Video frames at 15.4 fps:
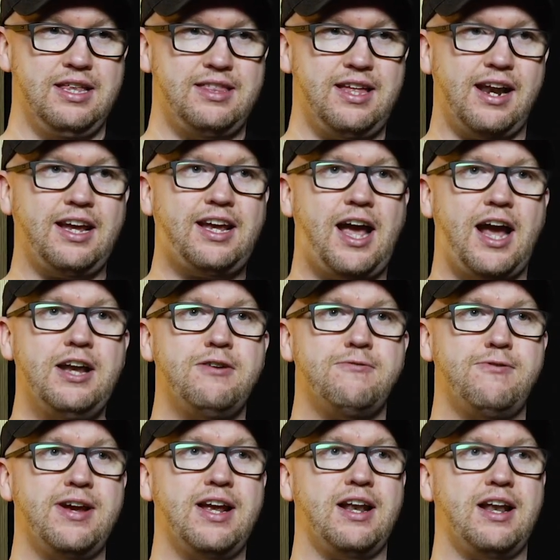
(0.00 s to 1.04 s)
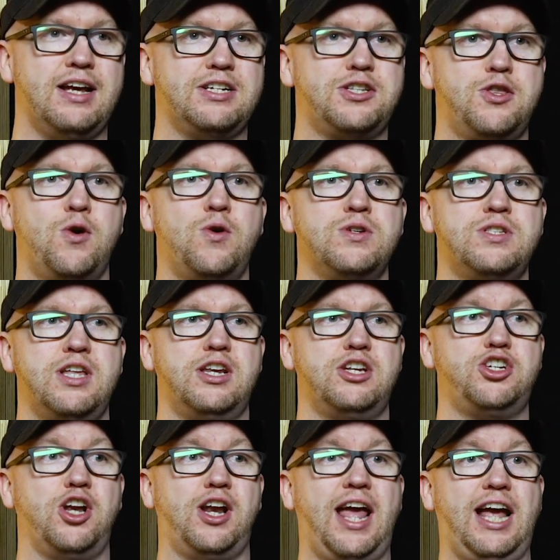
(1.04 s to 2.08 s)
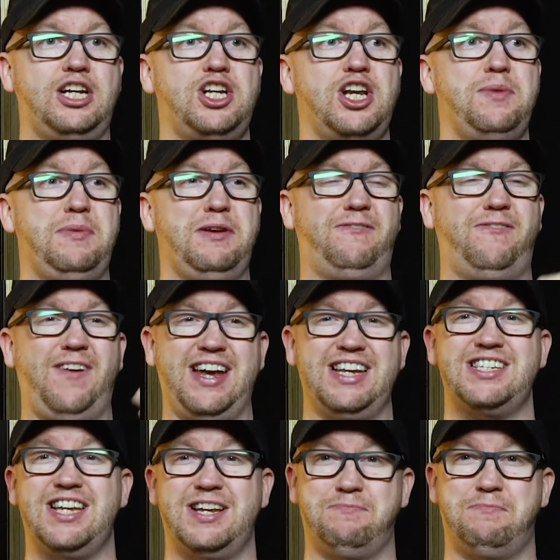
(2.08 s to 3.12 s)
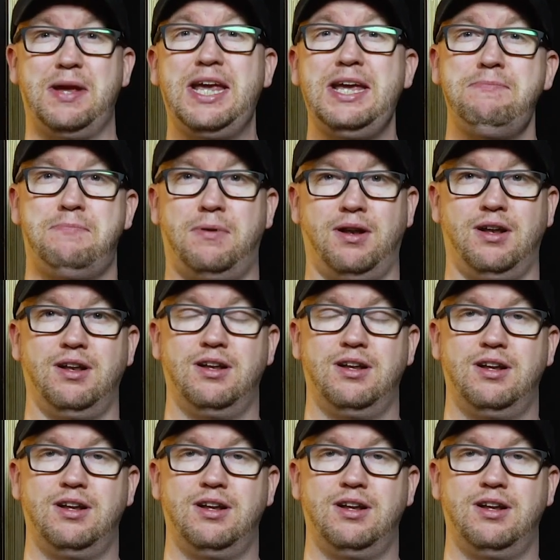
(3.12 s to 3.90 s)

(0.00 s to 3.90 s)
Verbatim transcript: That I kind of realize those that should actually be facing people,